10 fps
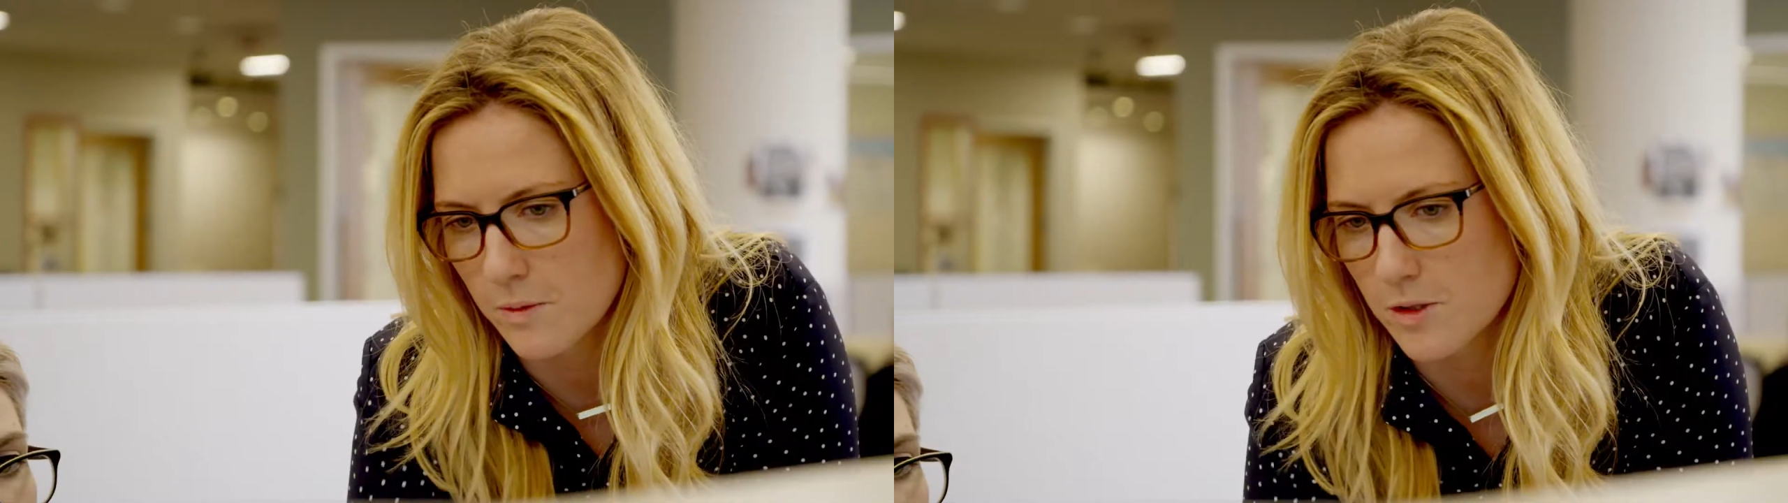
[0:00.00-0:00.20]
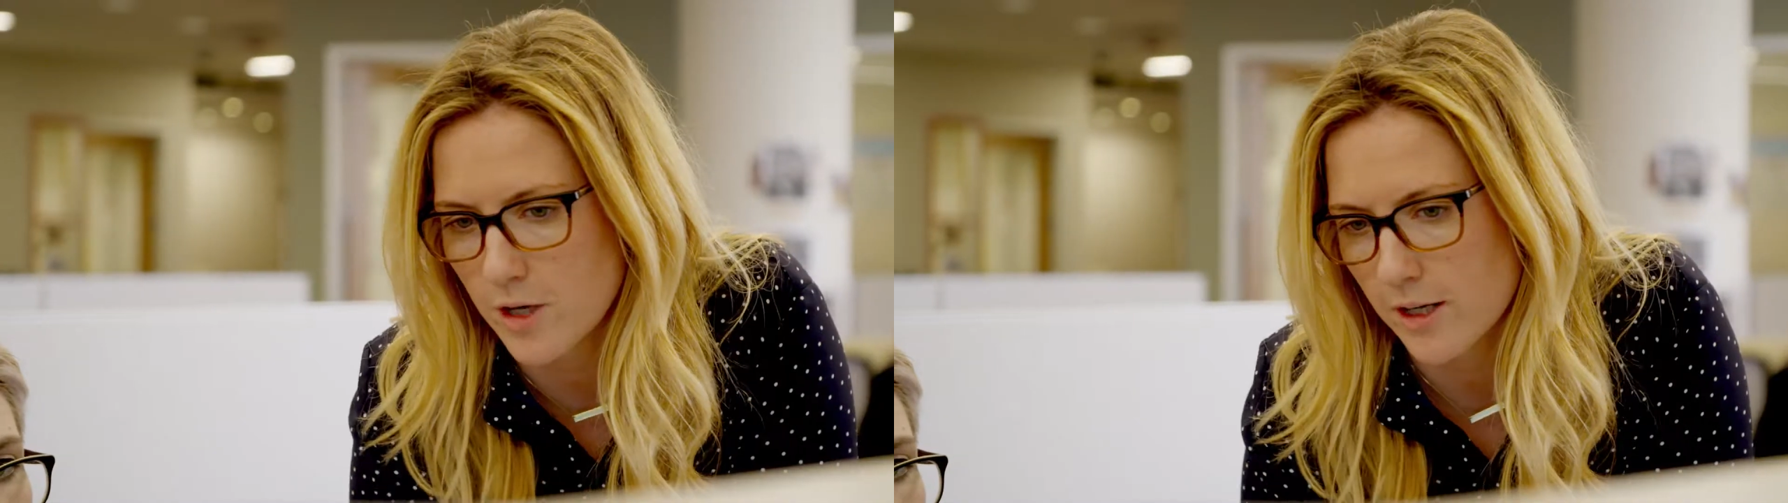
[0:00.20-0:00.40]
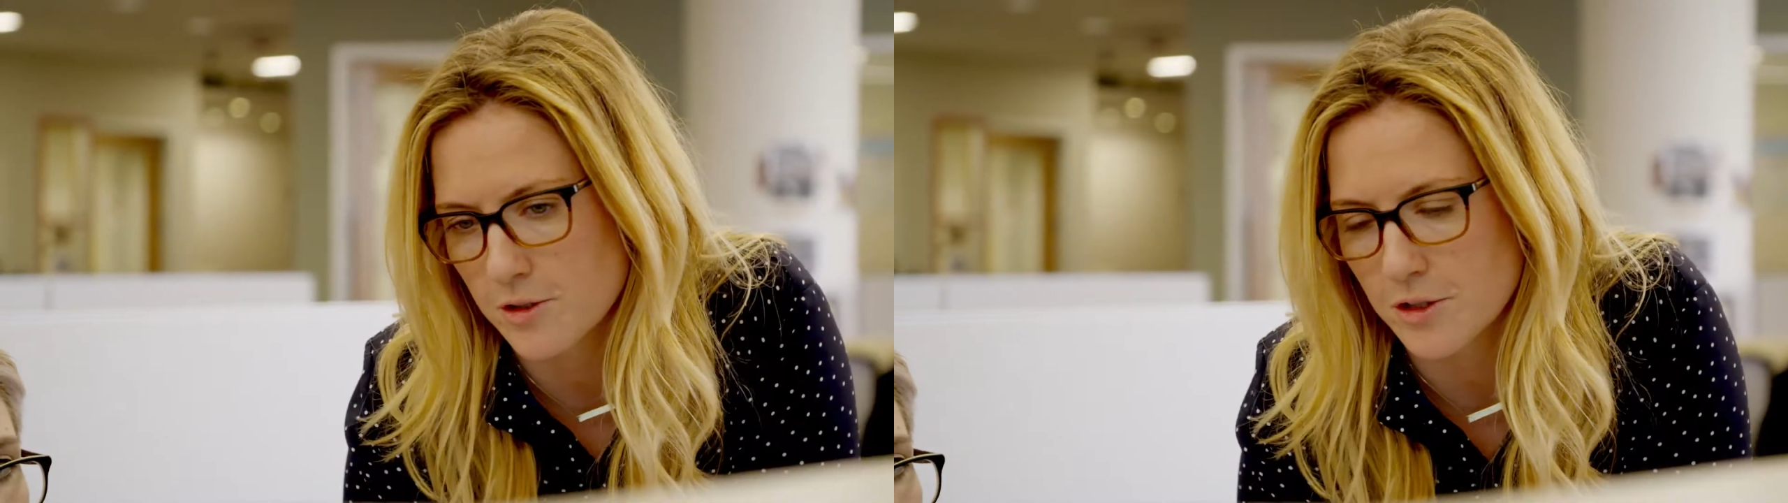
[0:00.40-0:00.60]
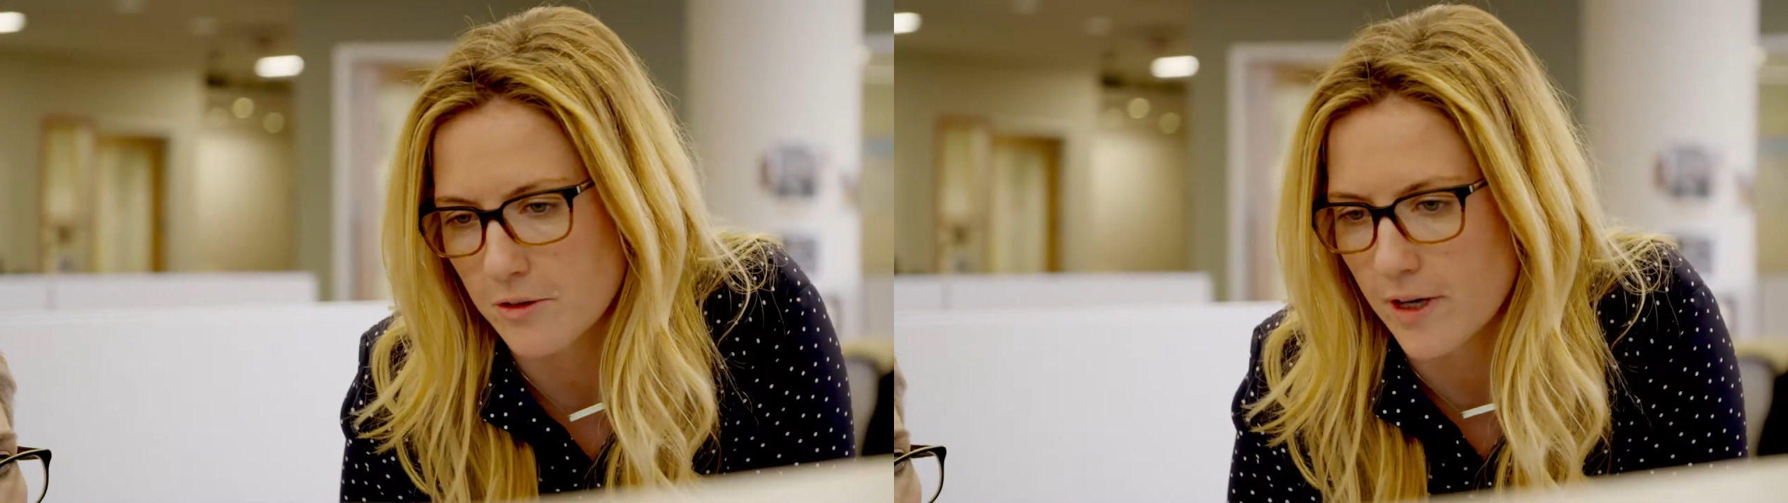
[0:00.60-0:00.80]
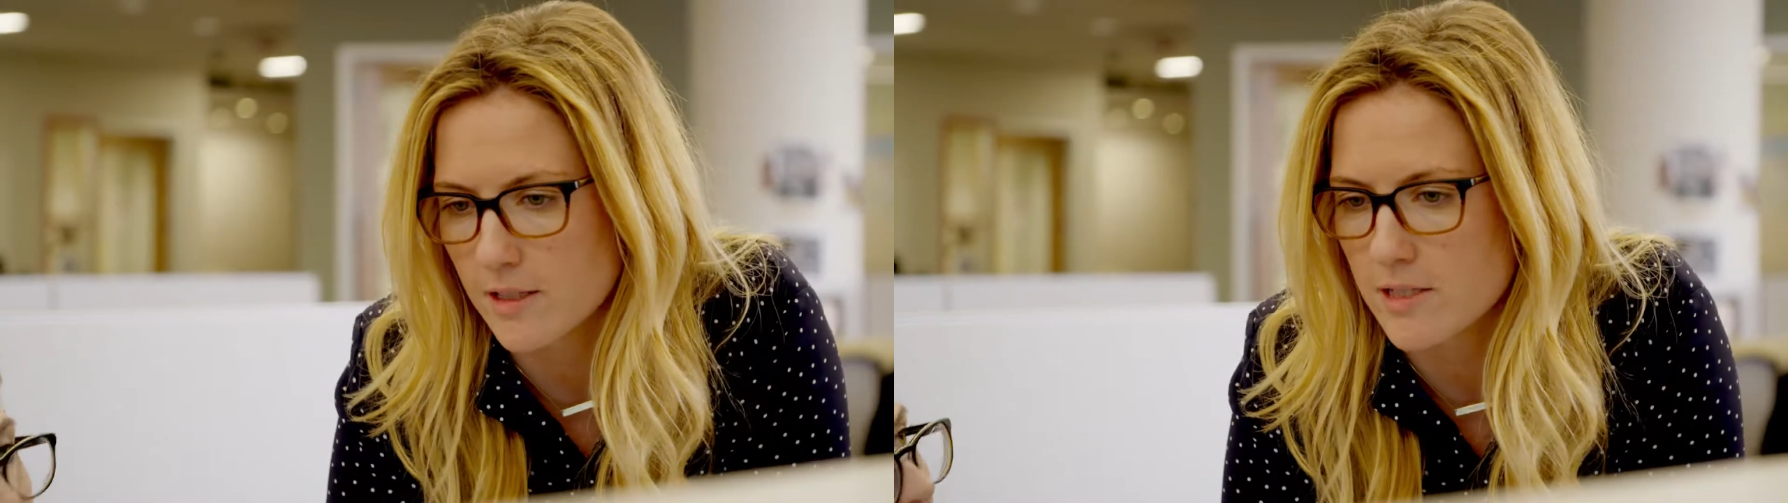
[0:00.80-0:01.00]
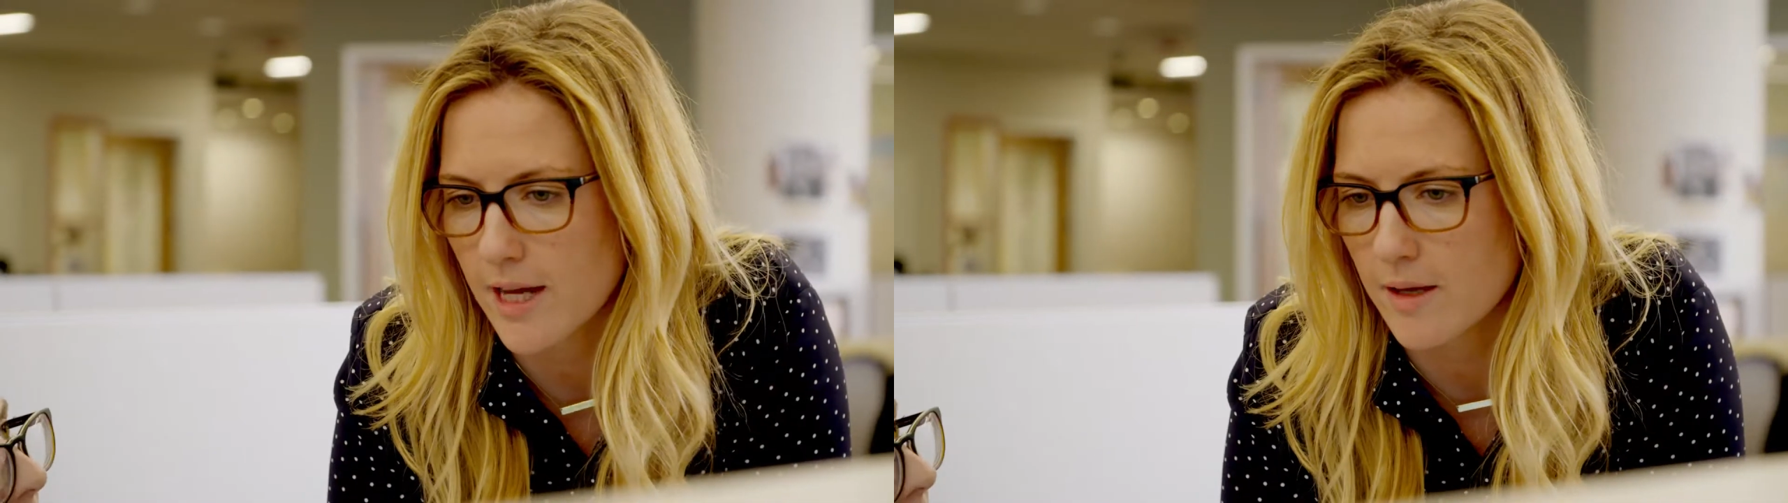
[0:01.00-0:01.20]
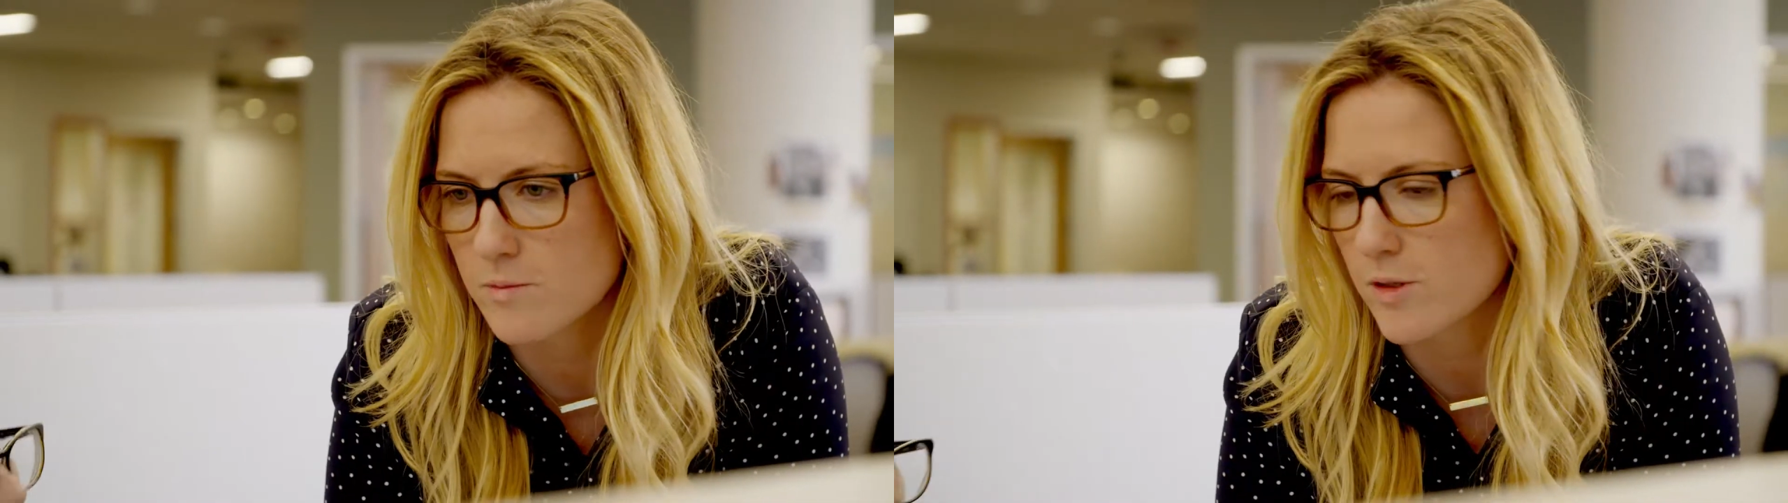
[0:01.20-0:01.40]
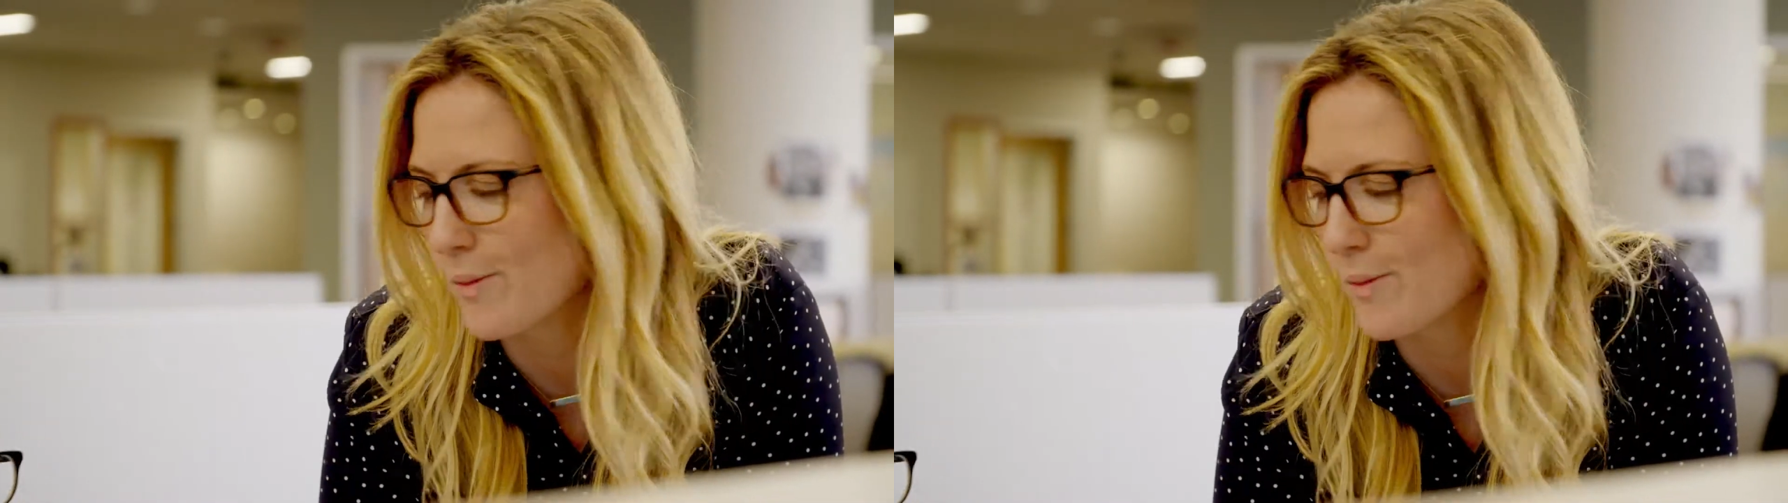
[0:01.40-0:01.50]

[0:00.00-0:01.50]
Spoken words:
then worked with our build team to